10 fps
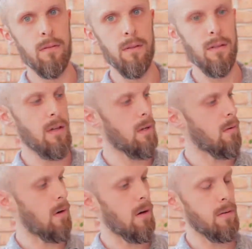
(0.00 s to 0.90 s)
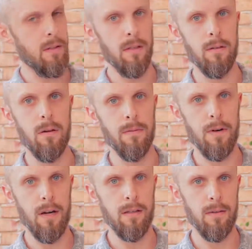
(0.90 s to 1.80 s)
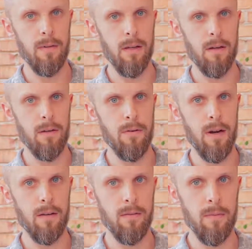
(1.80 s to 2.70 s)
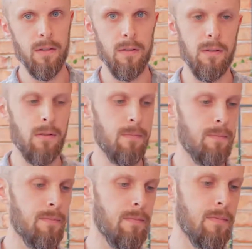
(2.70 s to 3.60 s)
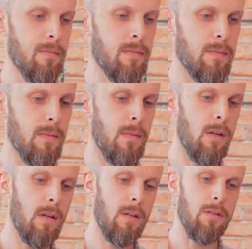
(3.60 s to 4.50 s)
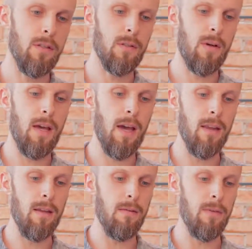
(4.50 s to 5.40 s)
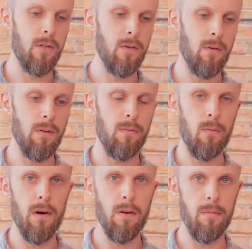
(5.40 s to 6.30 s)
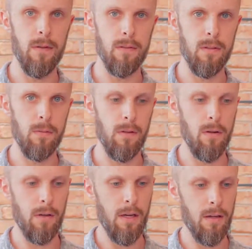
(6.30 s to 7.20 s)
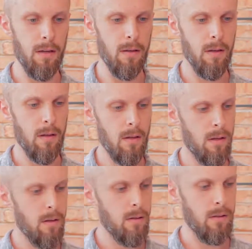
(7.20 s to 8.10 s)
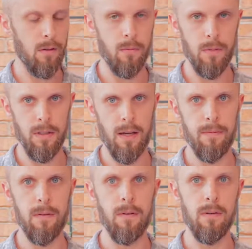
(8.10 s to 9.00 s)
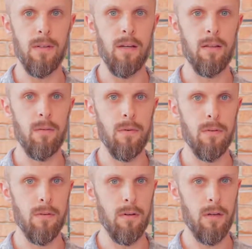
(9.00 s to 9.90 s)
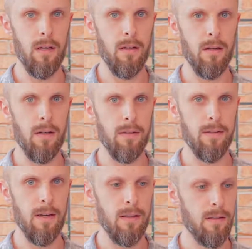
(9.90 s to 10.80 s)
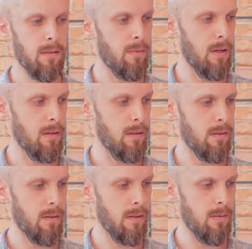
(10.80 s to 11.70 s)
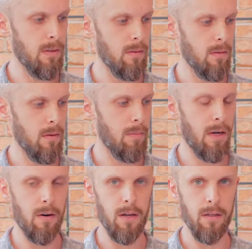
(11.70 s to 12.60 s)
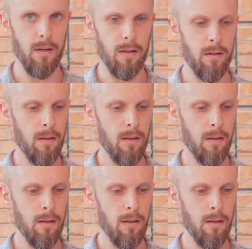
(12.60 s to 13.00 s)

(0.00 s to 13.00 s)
in yellow all the overactive and underactive muscles, just so I had a visual of where the muscles were located. You don't really have to know exactly where they're located on the test, but it just gives you a better idea